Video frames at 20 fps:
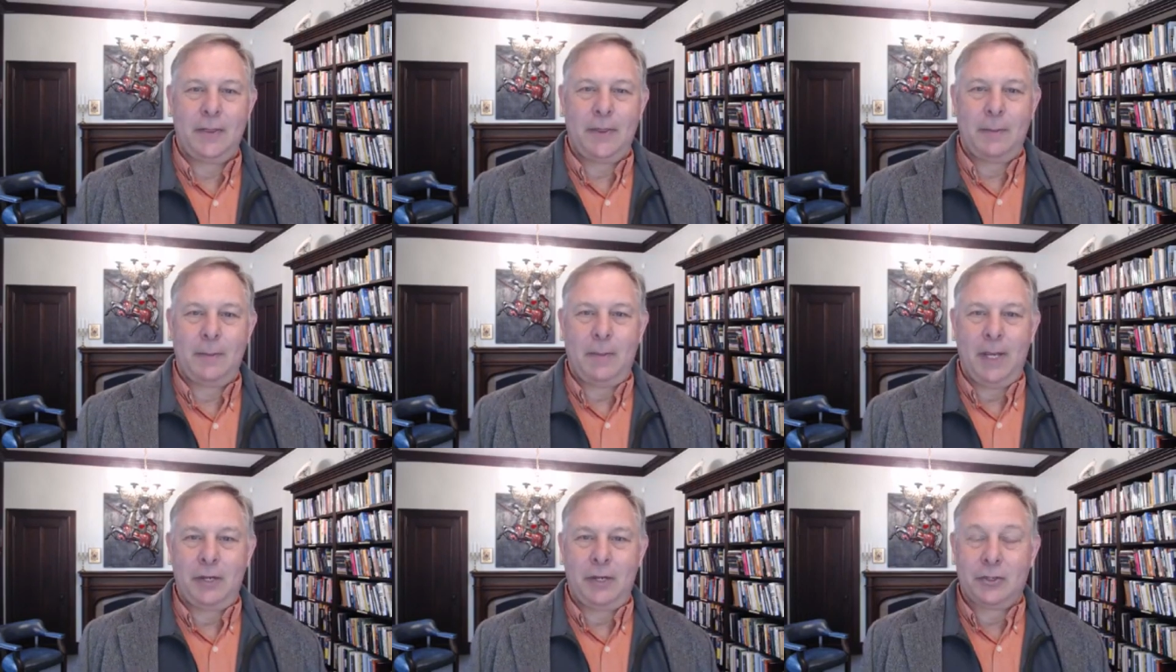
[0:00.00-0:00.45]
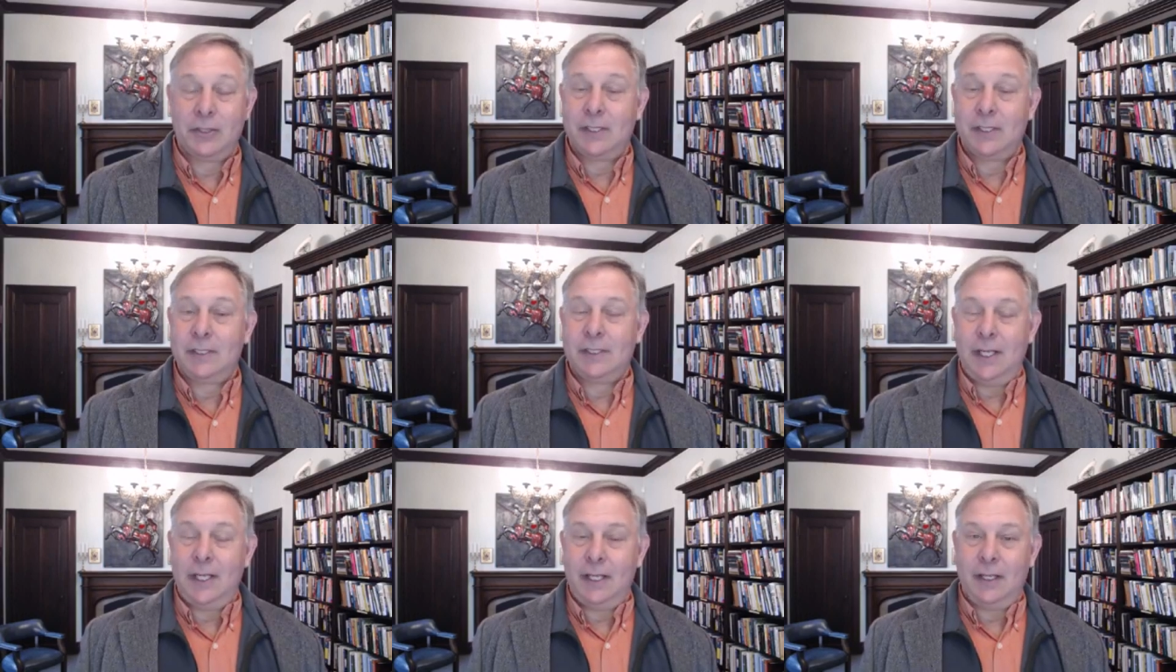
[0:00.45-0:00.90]
the
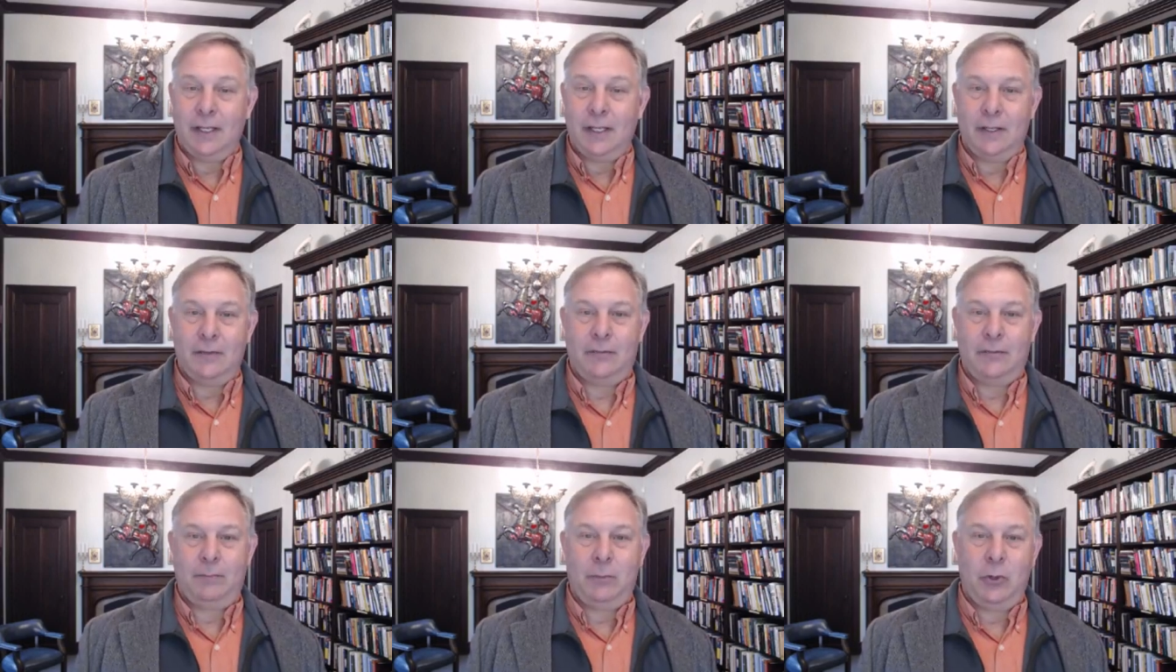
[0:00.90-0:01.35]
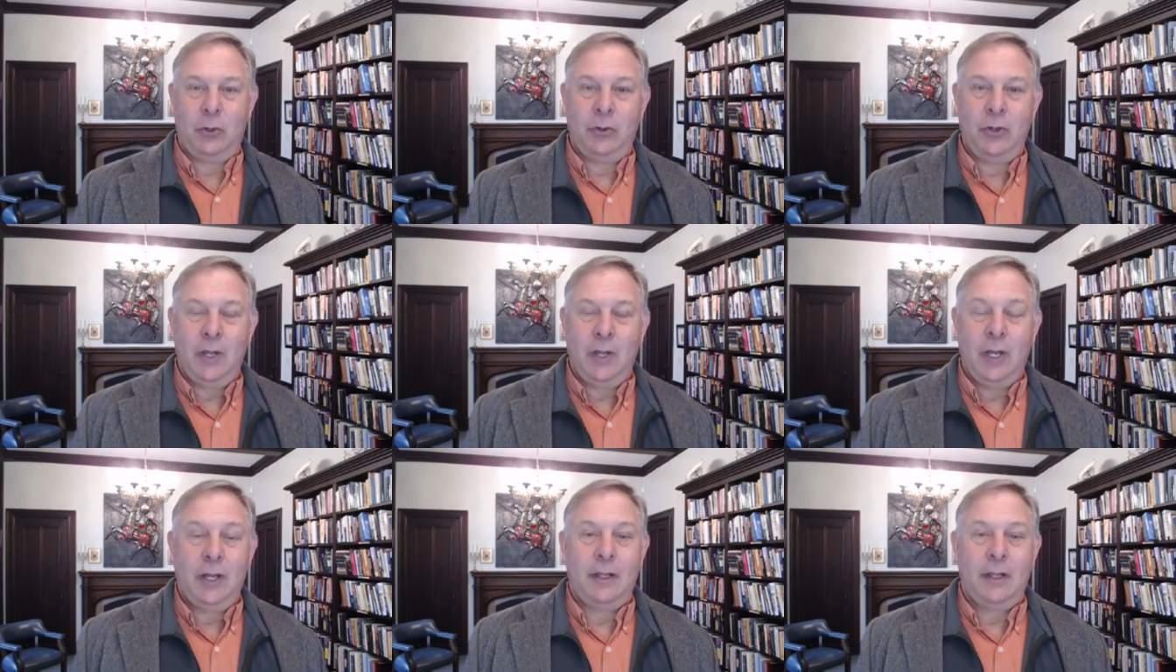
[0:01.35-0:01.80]
patron saint of
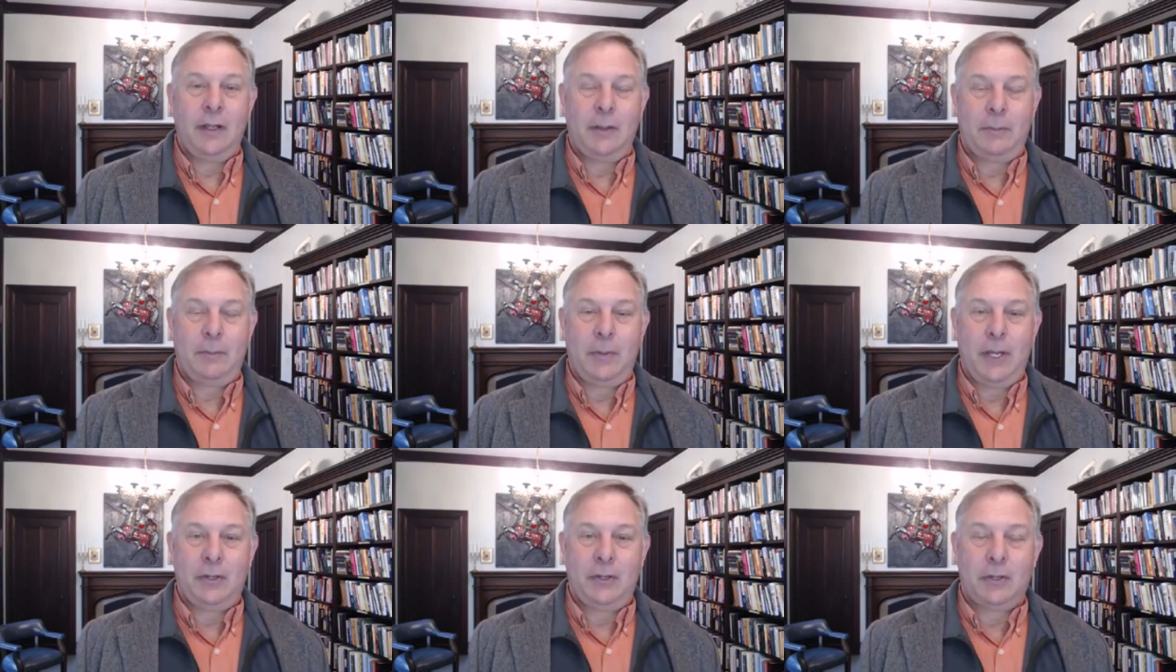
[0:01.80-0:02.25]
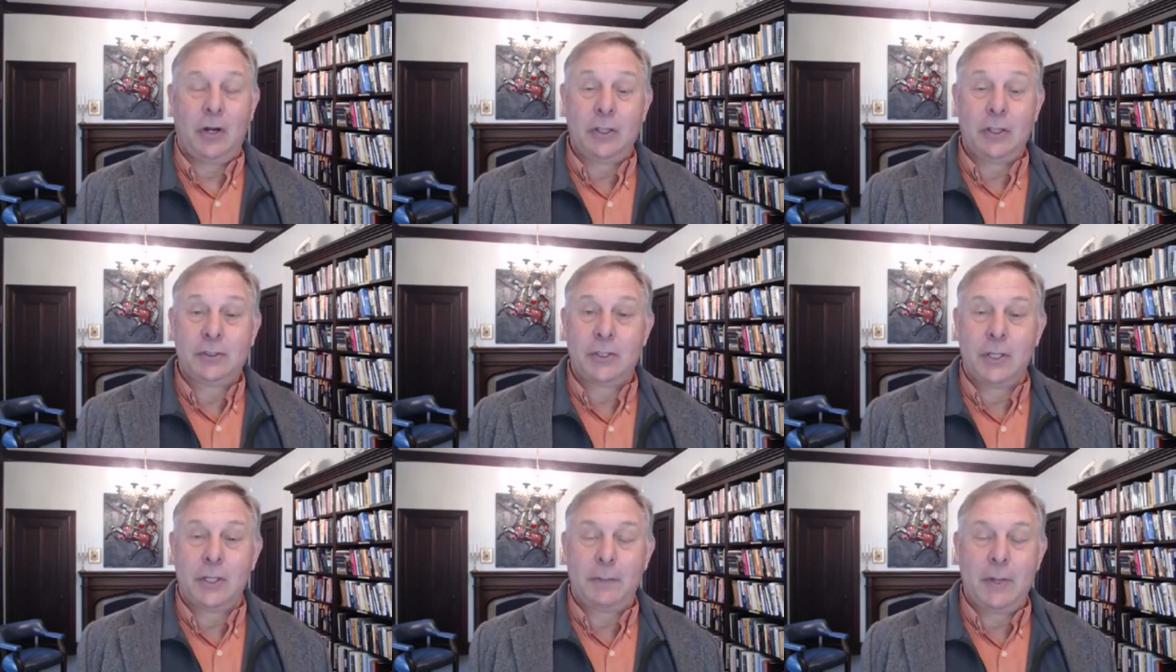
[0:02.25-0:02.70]
both the
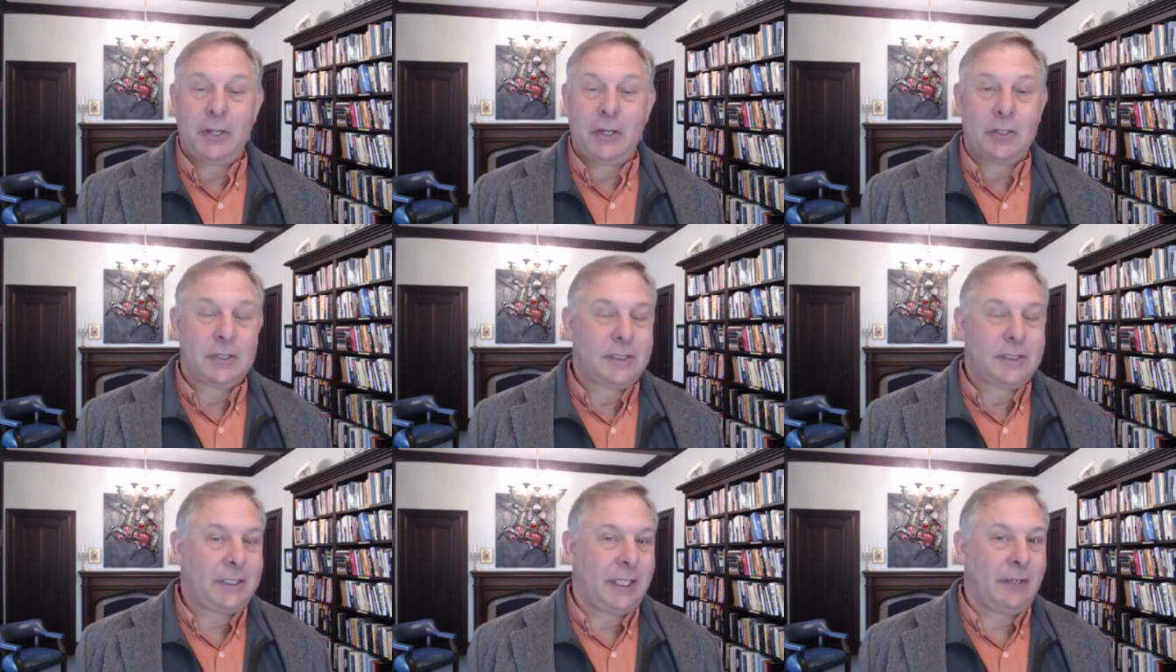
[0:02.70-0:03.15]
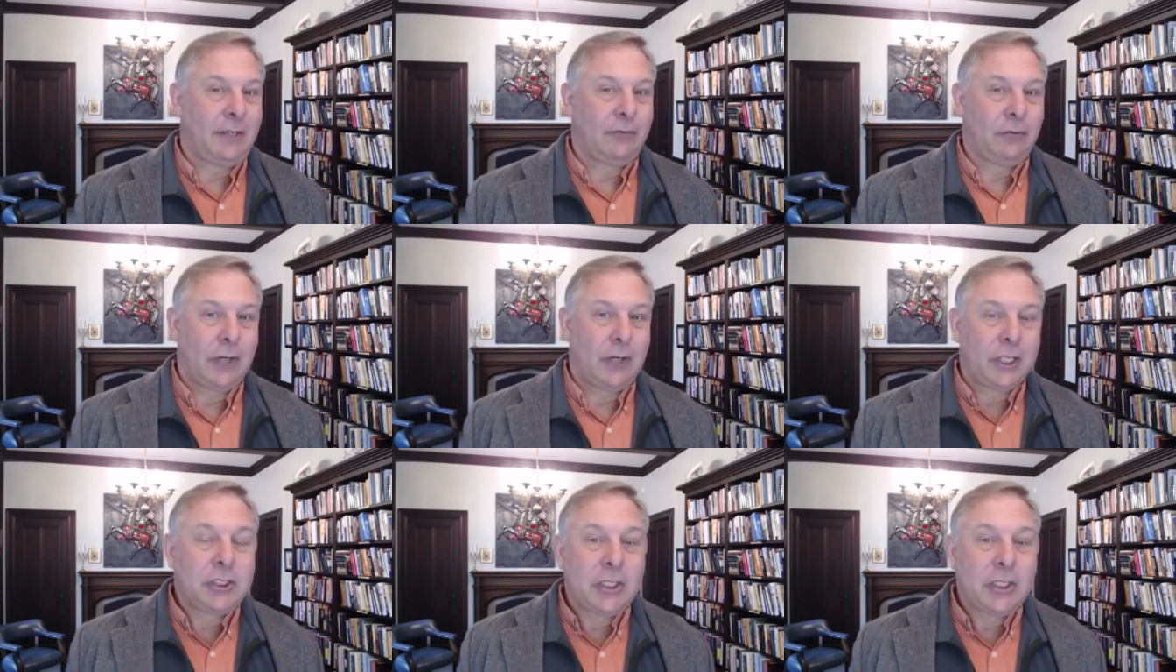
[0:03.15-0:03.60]
patron saint
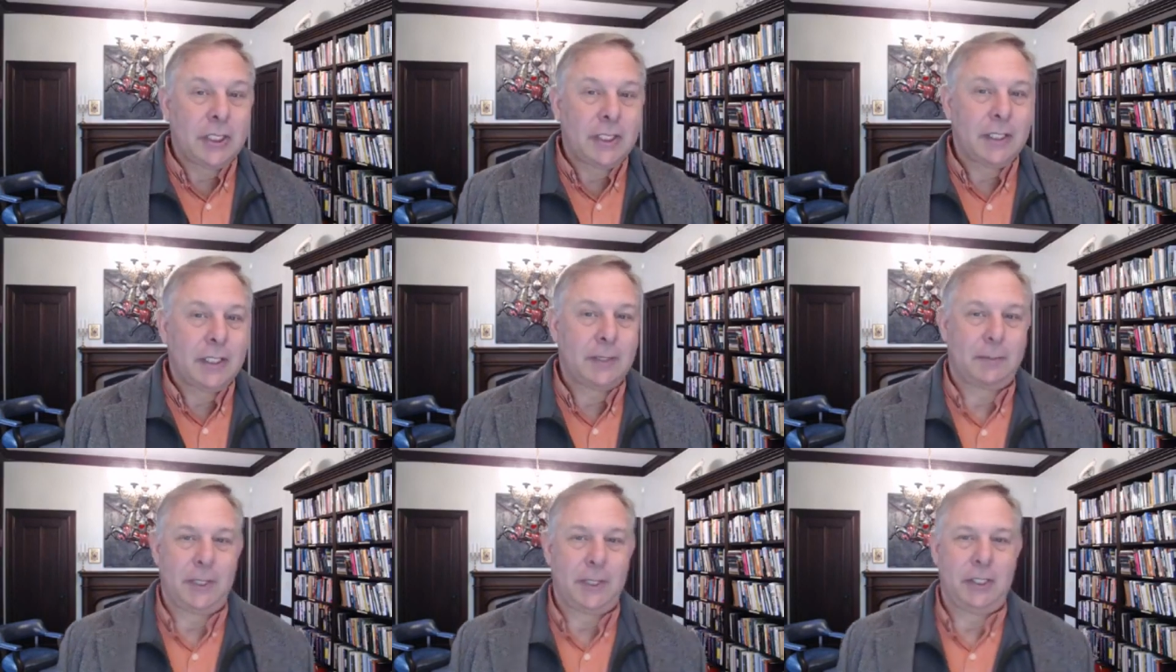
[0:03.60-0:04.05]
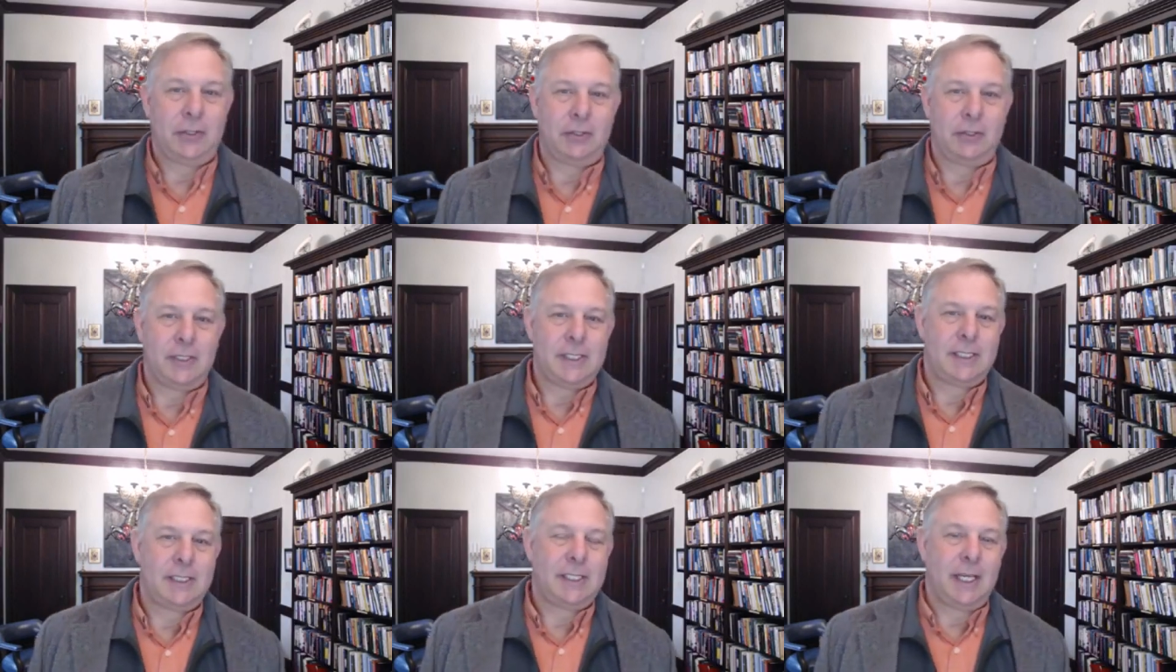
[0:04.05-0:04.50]
of Russia, the
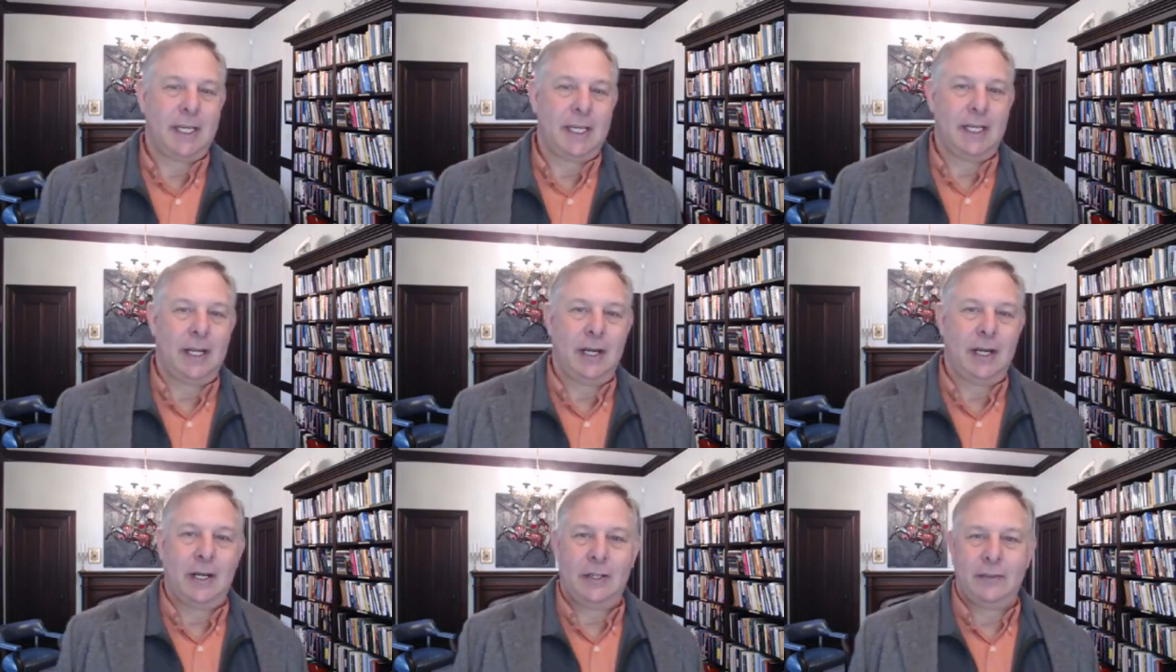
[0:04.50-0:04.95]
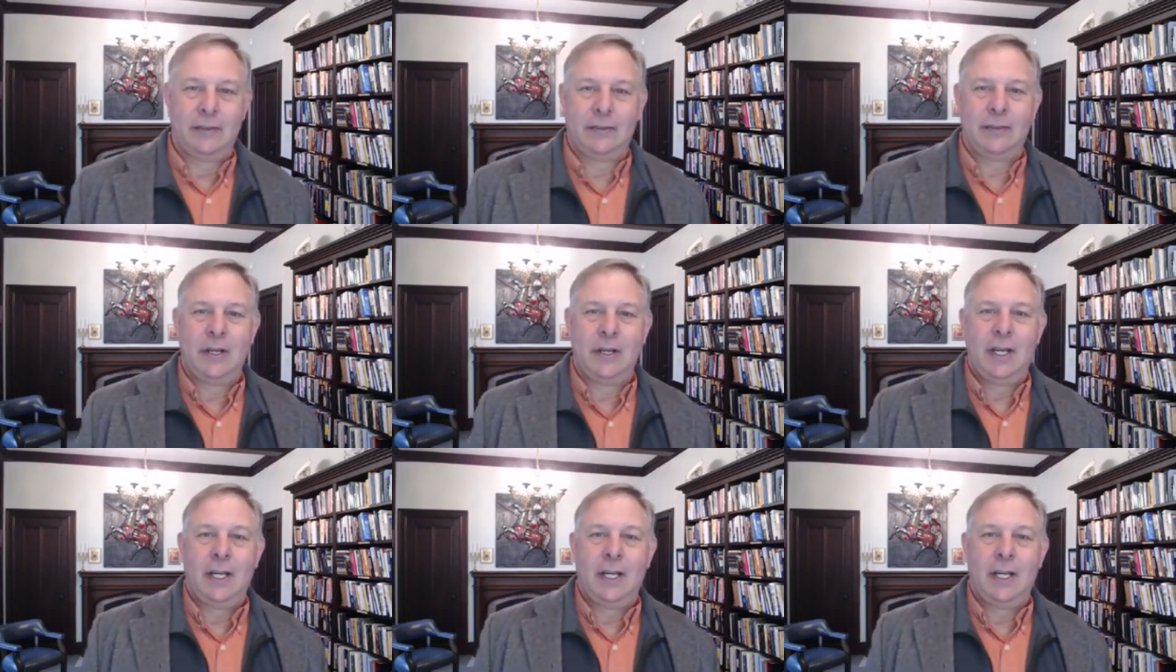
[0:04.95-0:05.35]
patron saint of